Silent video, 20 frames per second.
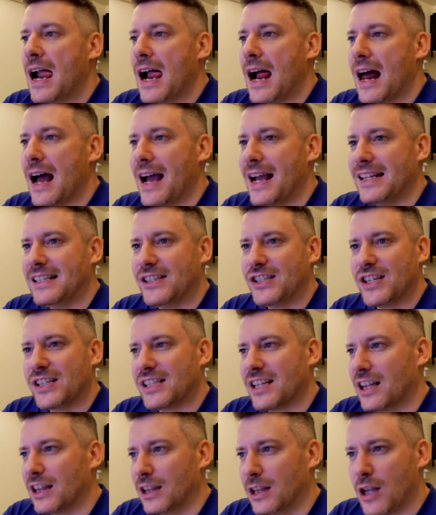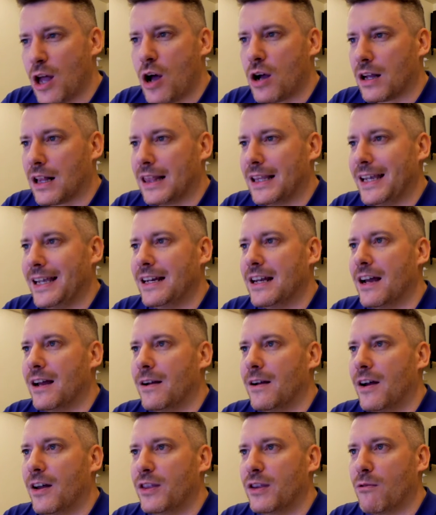uh, it's just a lot
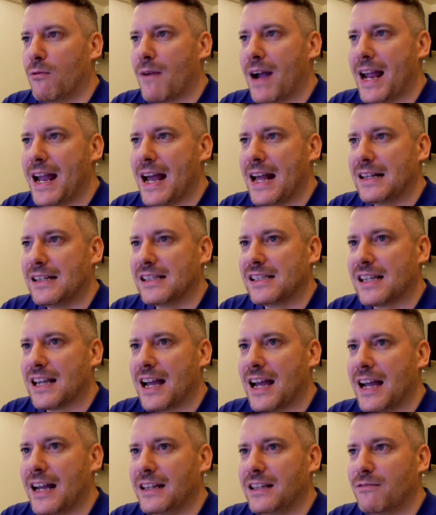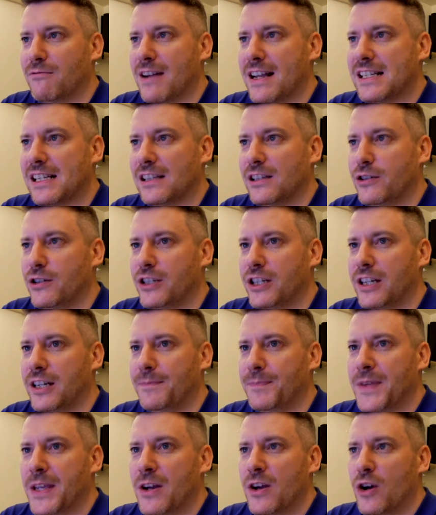cleaner on the right hand side. The
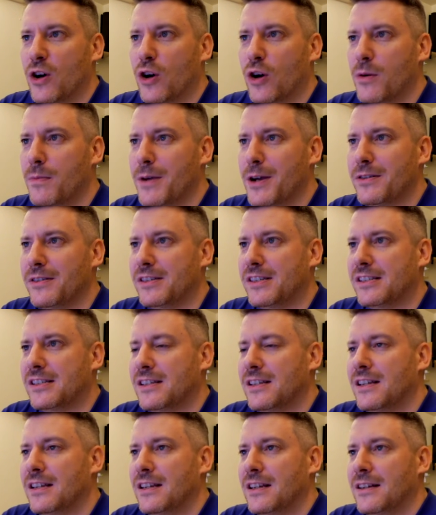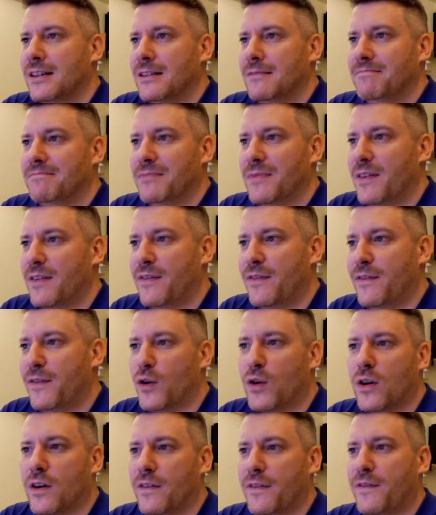resolution almost
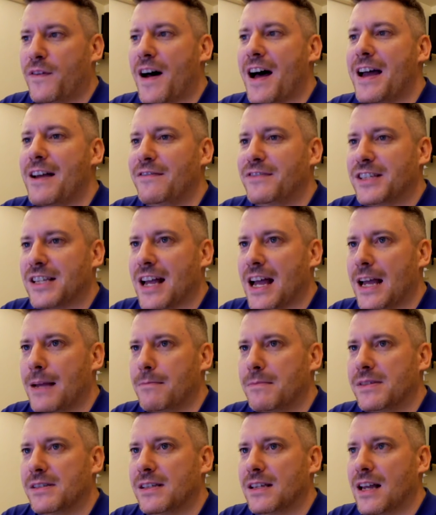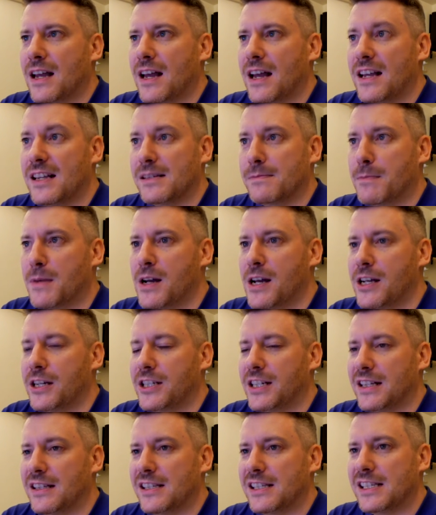four, five times uh, as
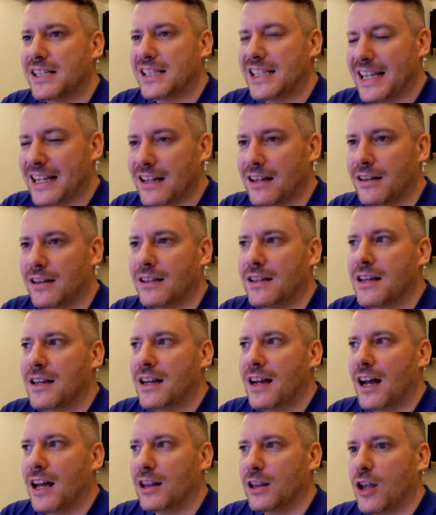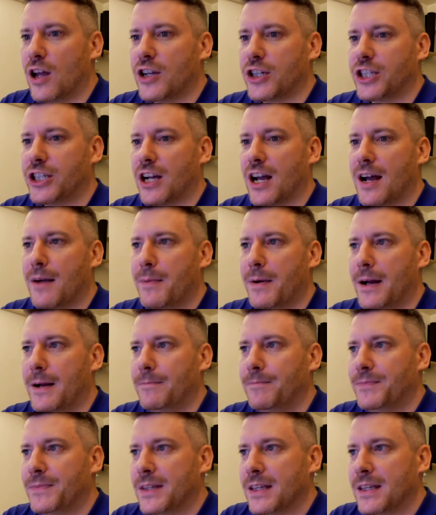much and still a lot sharper.